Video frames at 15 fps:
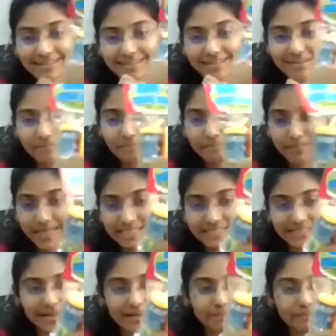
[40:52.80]
a
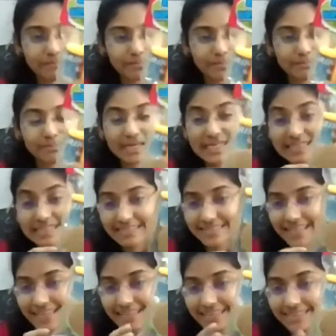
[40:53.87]
pizza burger
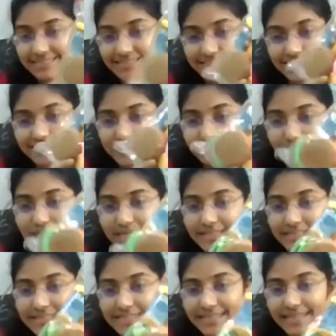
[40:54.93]
set. This is a
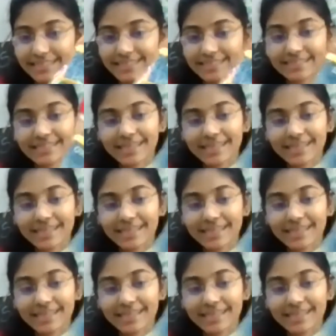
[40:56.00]
burger set.